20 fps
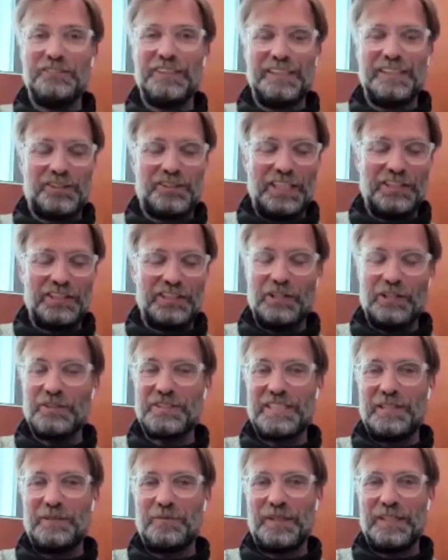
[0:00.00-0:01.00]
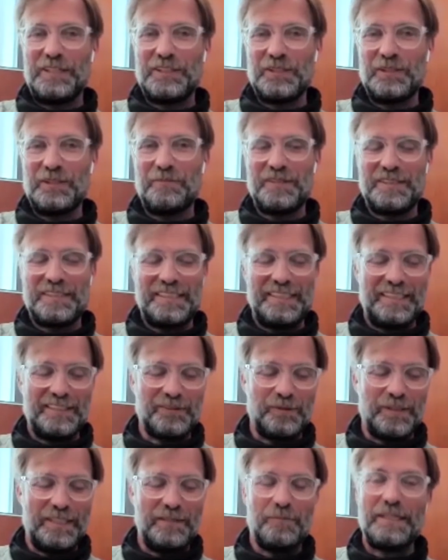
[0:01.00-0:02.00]
will change our celebration, obviously,
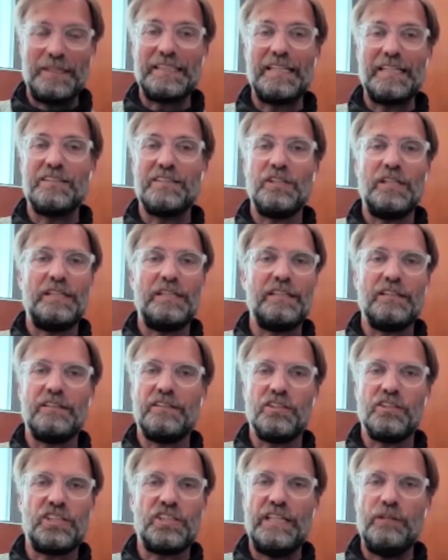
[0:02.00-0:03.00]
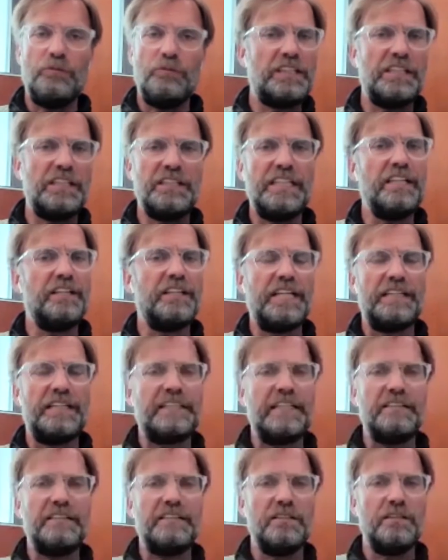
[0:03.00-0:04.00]
as well. But that's the stadium. We didn't hear that
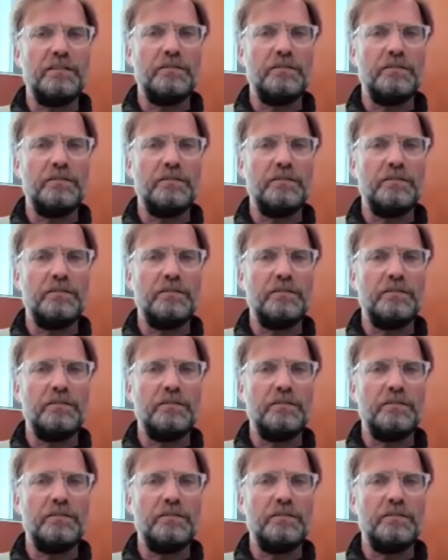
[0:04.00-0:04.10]
yet.